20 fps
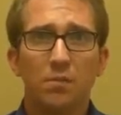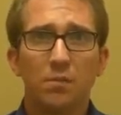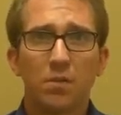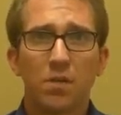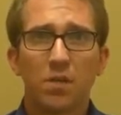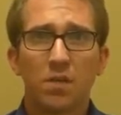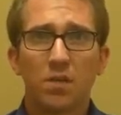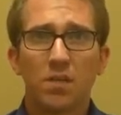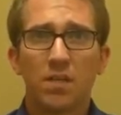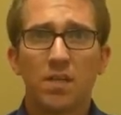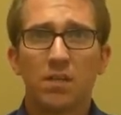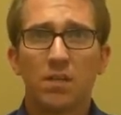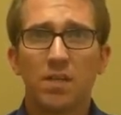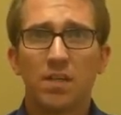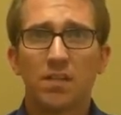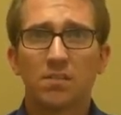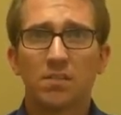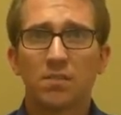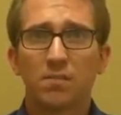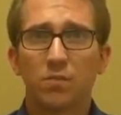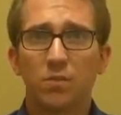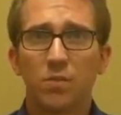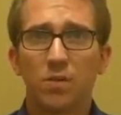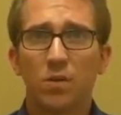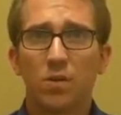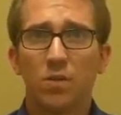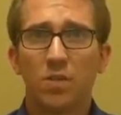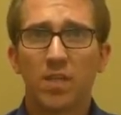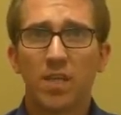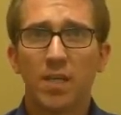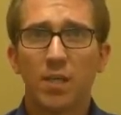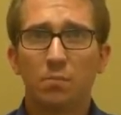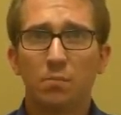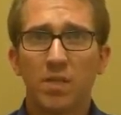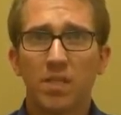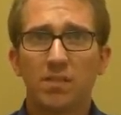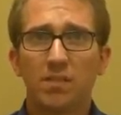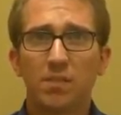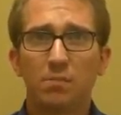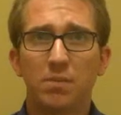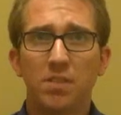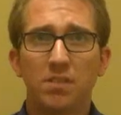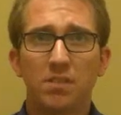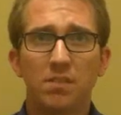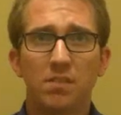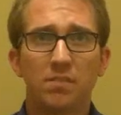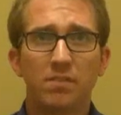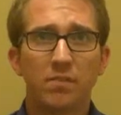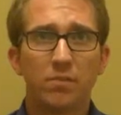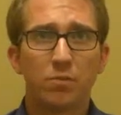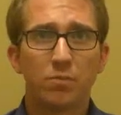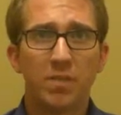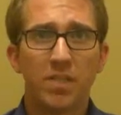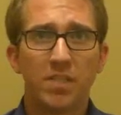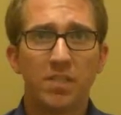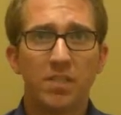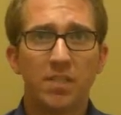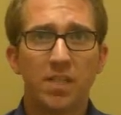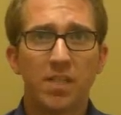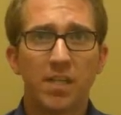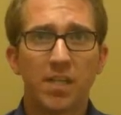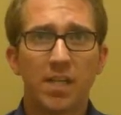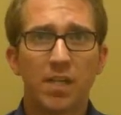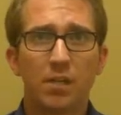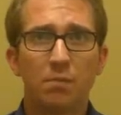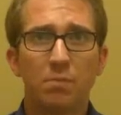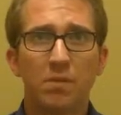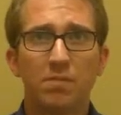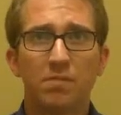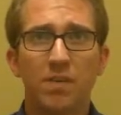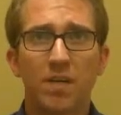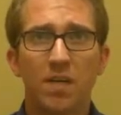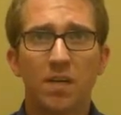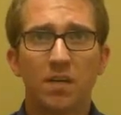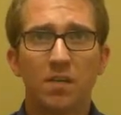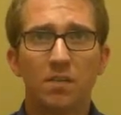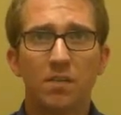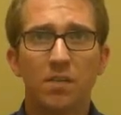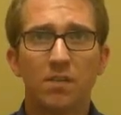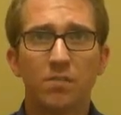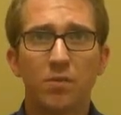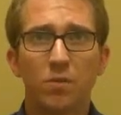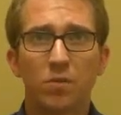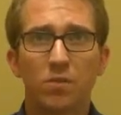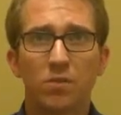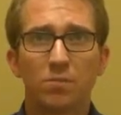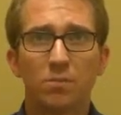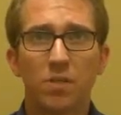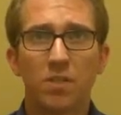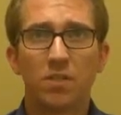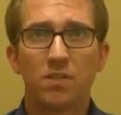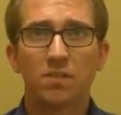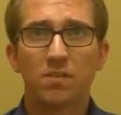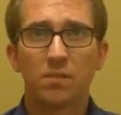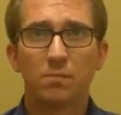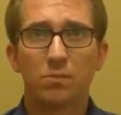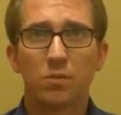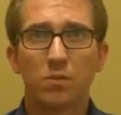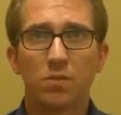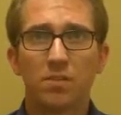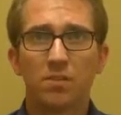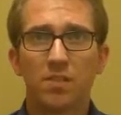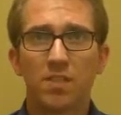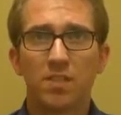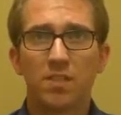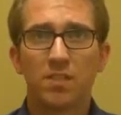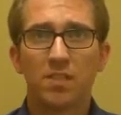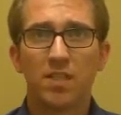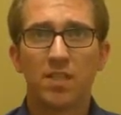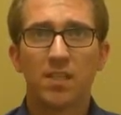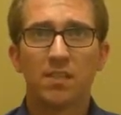The card asks for only 8 basic pieces of information and can be filed if your small exempt organization